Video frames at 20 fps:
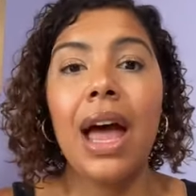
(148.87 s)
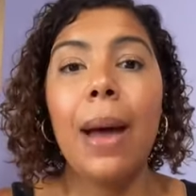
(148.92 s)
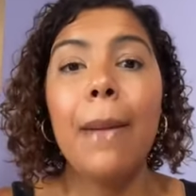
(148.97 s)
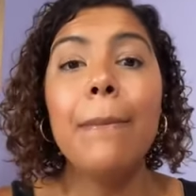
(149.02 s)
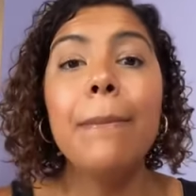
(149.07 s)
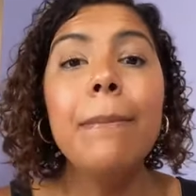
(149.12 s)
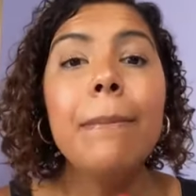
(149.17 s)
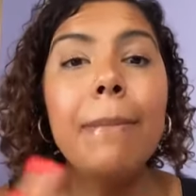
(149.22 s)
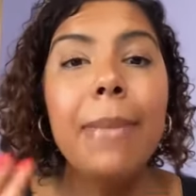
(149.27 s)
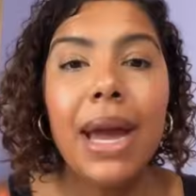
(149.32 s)

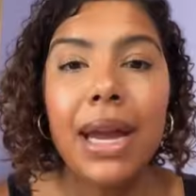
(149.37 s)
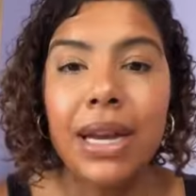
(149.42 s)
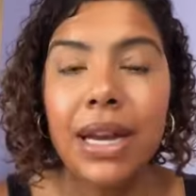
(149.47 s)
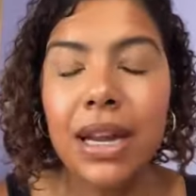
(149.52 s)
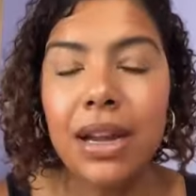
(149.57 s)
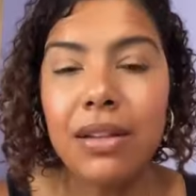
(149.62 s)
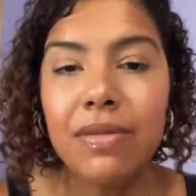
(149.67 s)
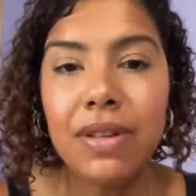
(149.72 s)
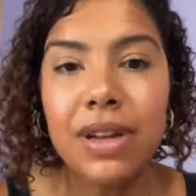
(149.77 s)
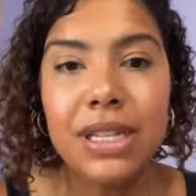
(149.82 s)
many
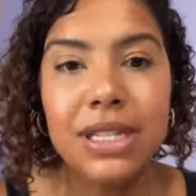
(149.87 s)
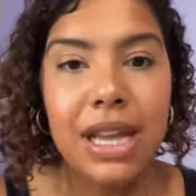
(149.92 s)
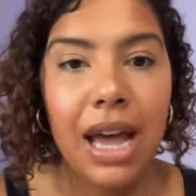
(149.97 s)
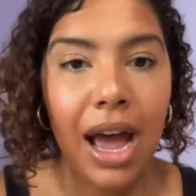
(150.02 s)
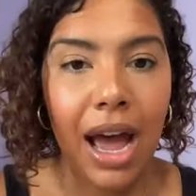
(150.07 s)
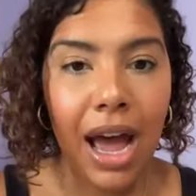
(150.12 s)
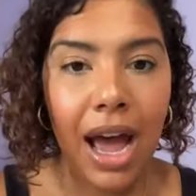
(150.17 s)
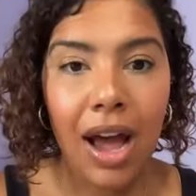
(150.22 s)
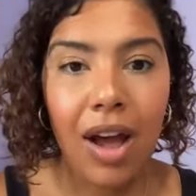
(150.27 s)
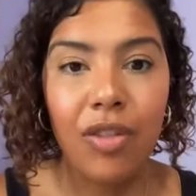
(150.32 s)
of us
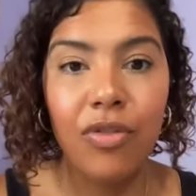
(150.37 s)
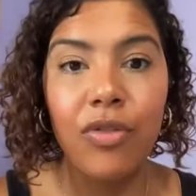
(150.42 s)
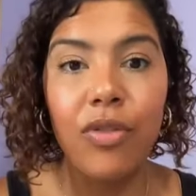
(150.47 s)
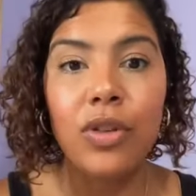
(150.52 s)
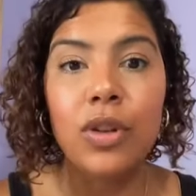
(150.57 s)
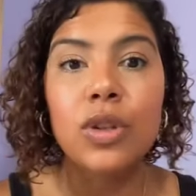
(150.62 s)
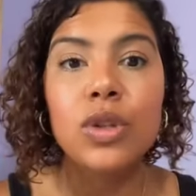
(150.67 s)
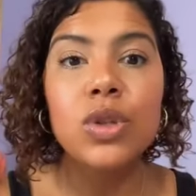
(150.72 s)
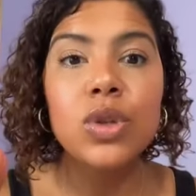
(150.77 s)
have